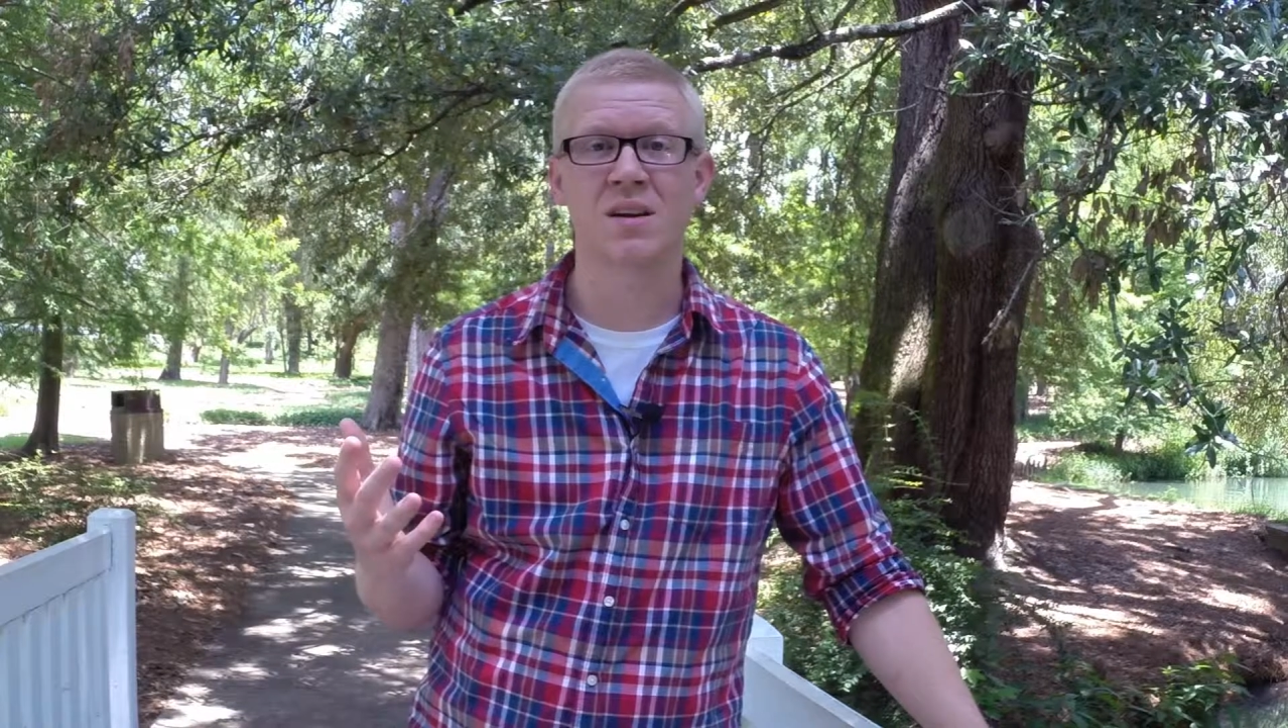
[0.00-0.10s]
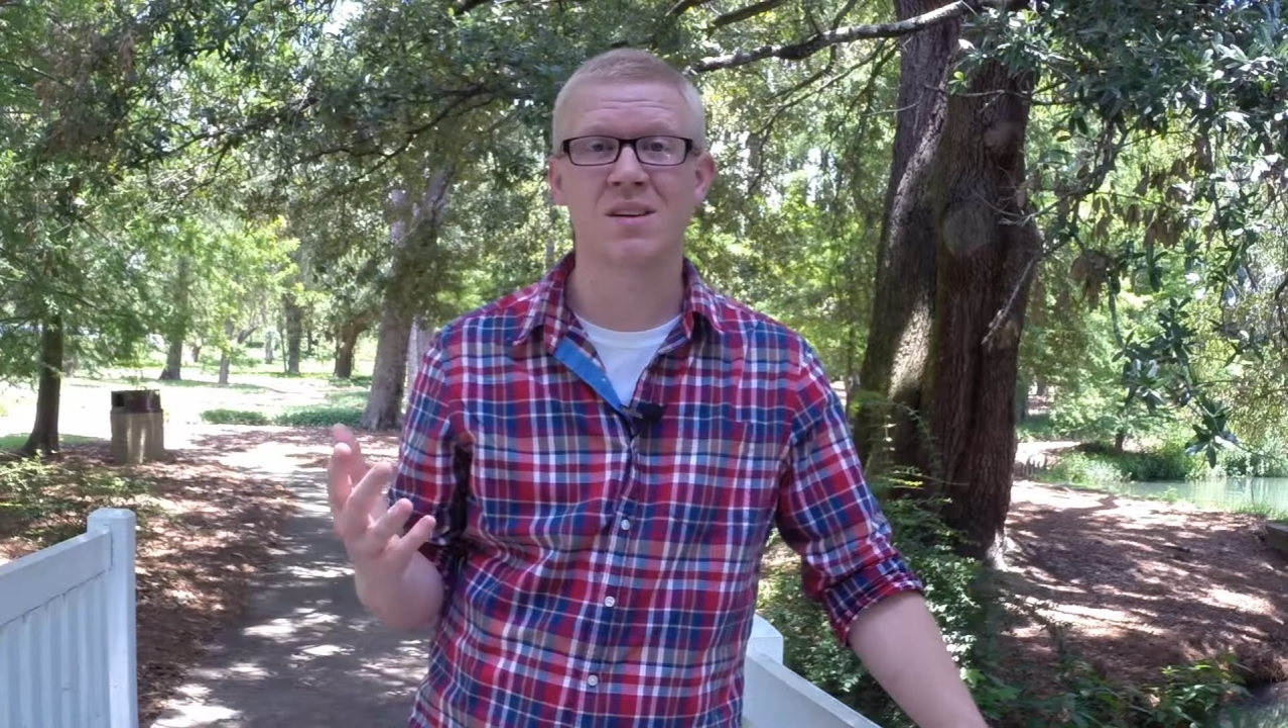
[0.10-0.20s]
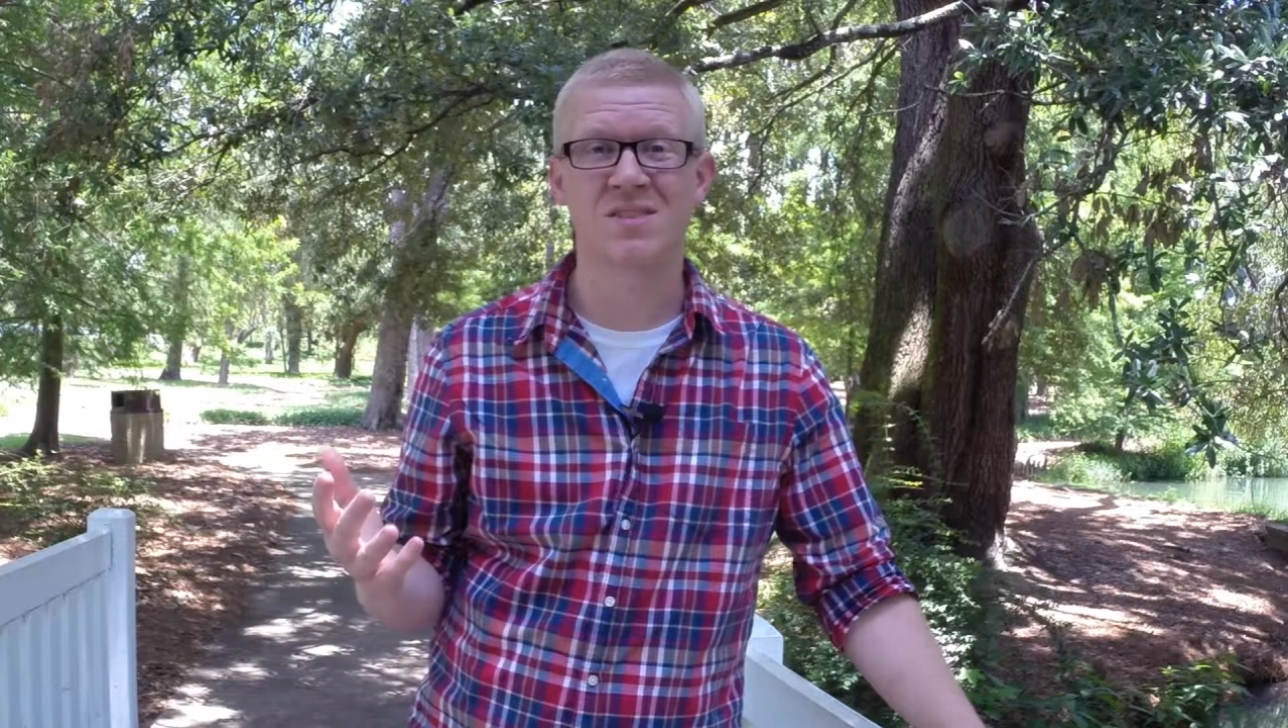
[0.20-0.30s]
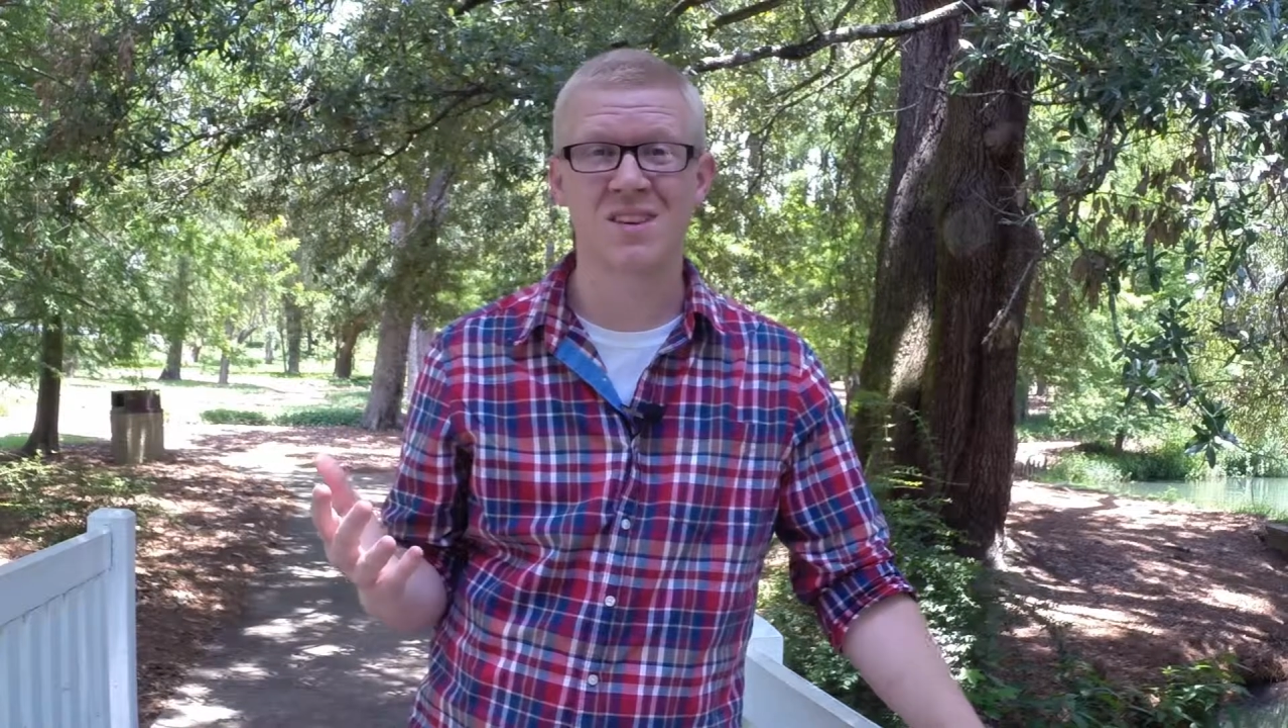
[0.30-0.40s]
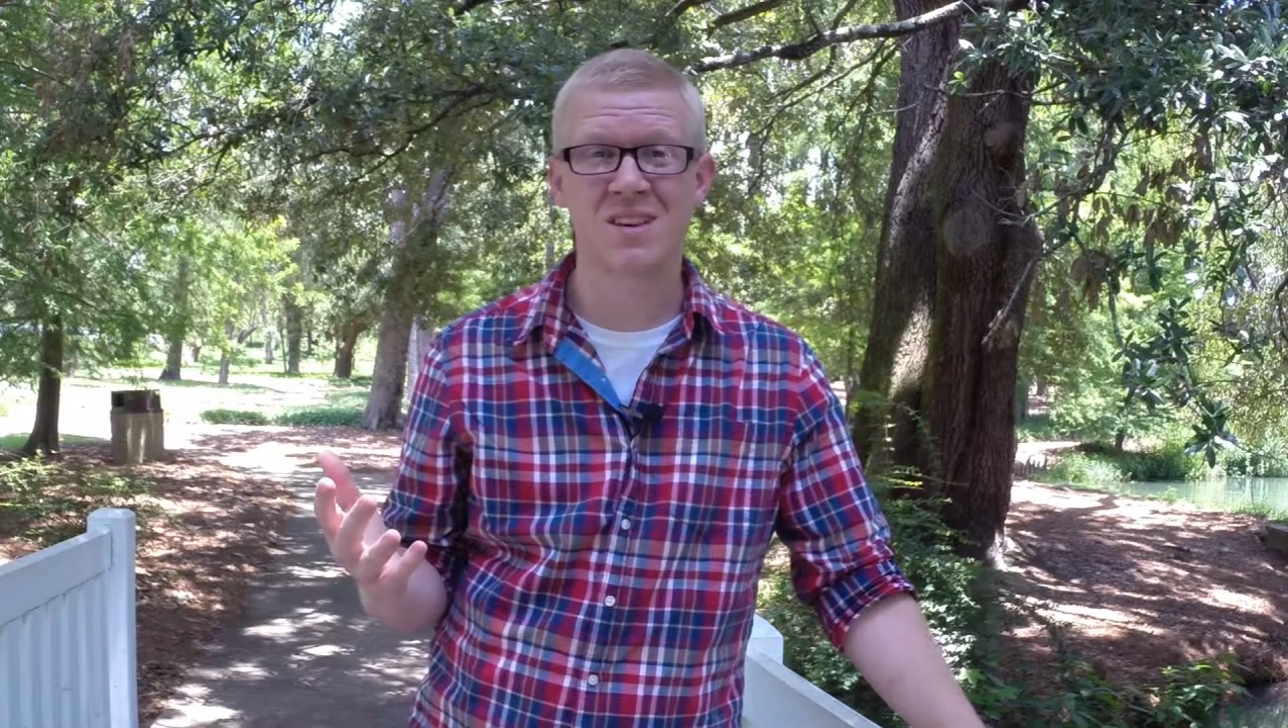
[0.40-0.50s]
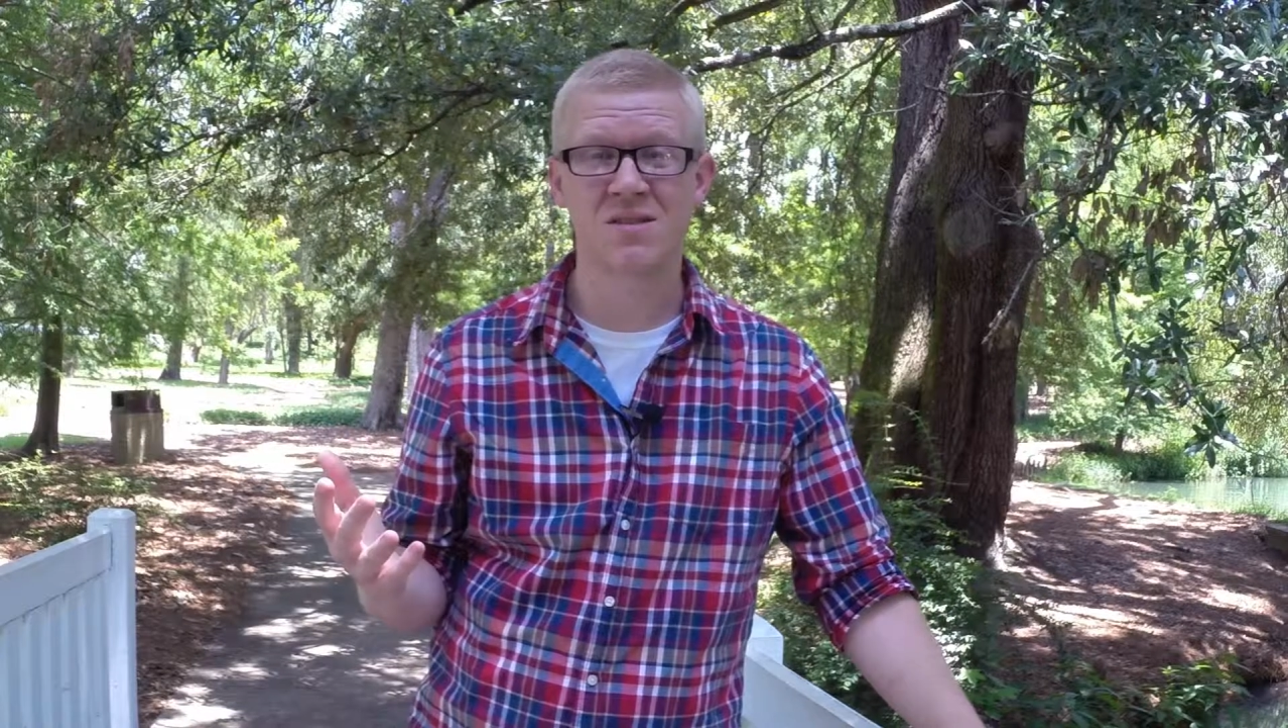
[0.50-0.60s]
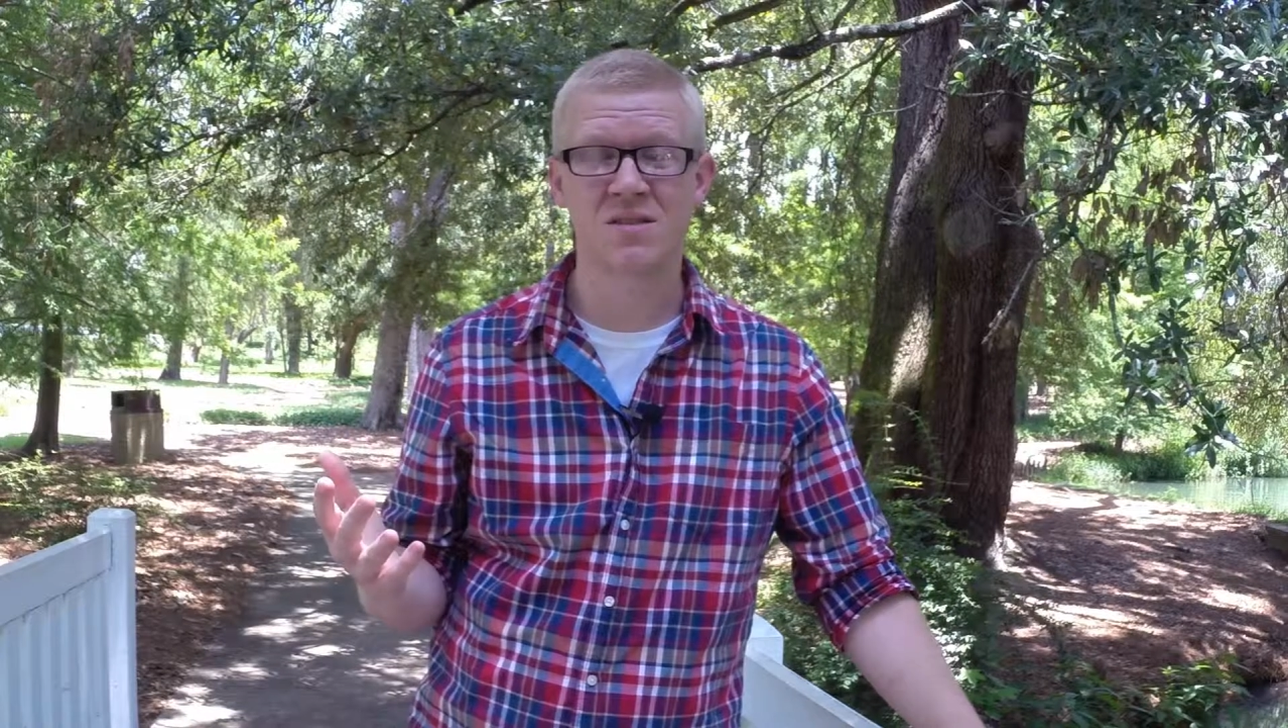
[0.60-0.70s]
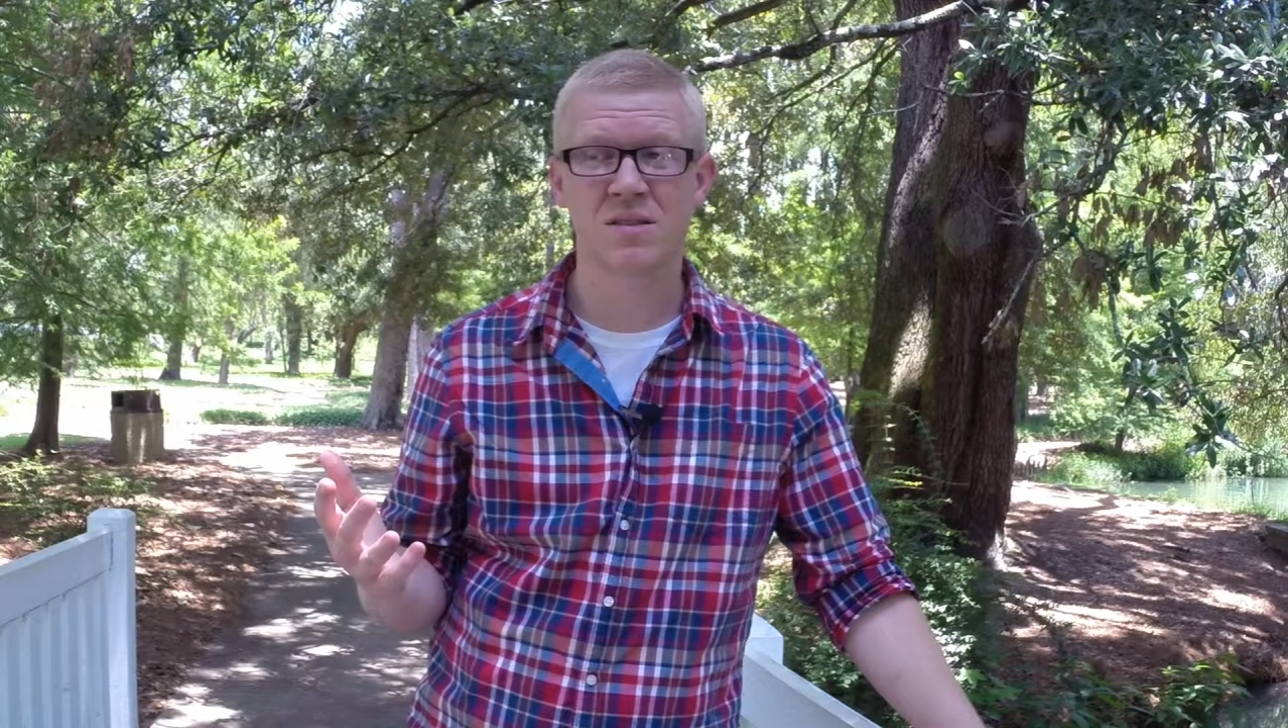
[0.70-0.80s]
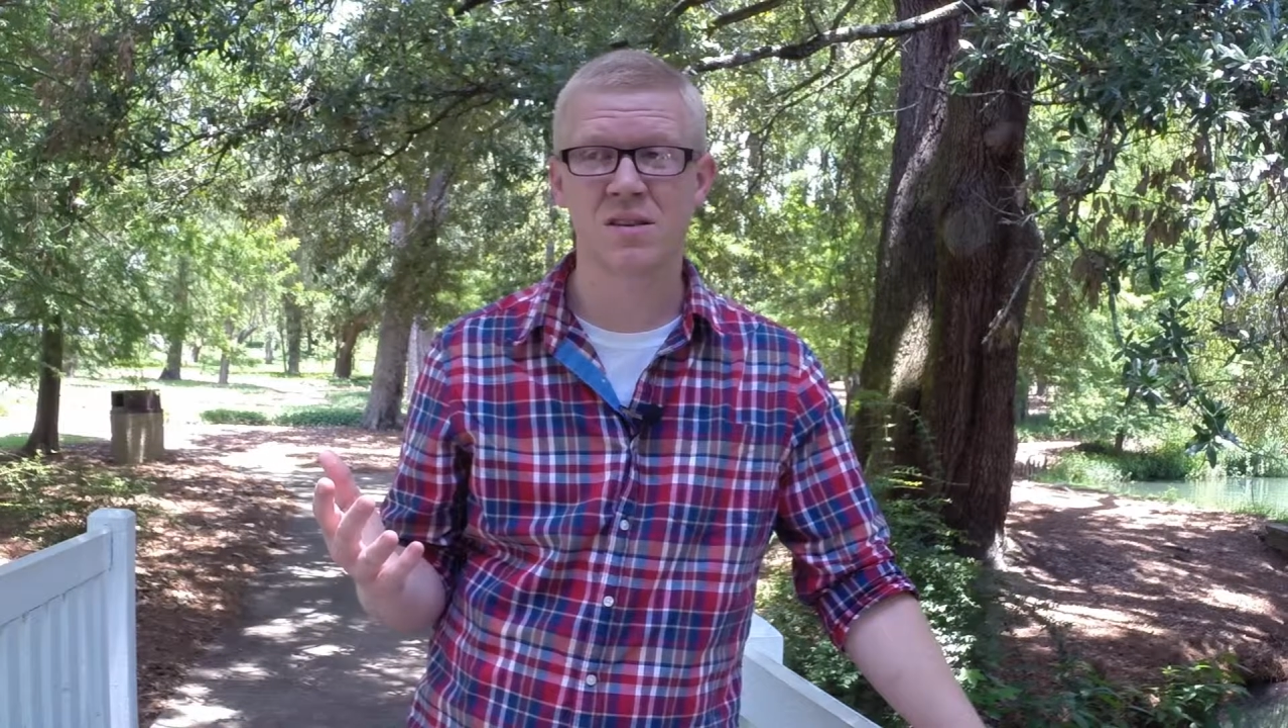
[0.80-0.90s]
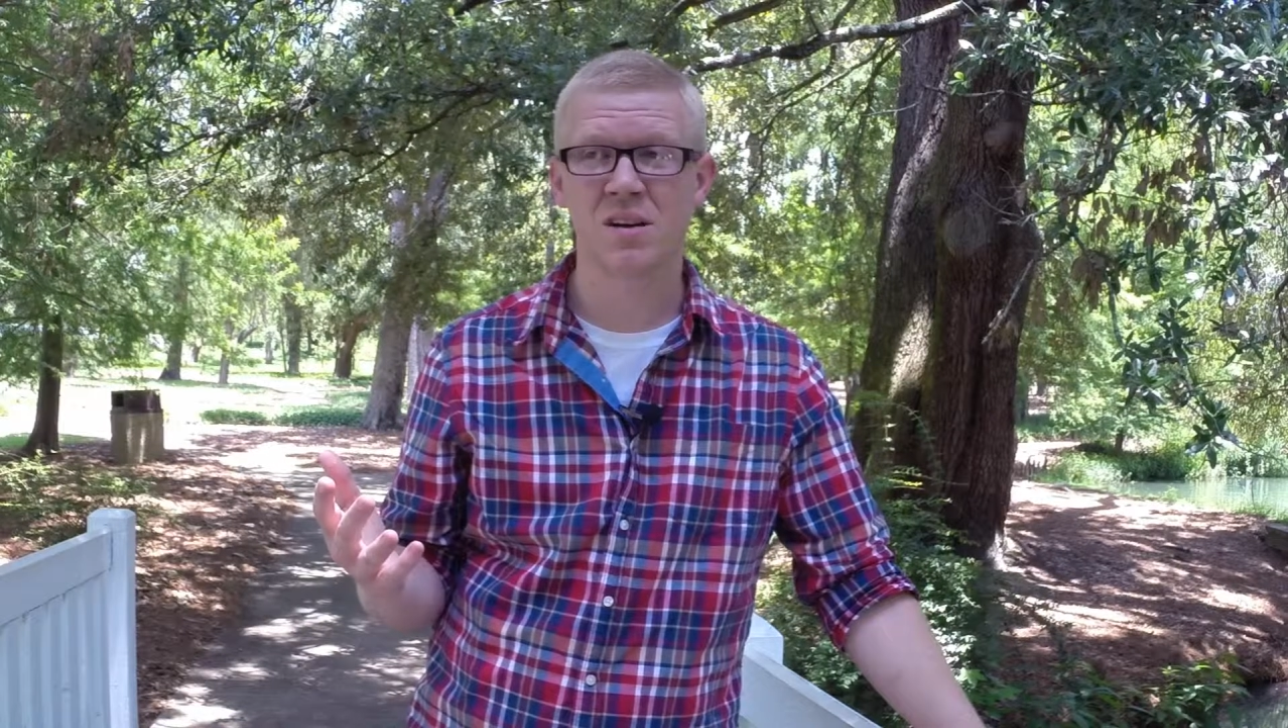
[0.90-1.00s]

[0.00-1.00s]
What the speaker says: engineers,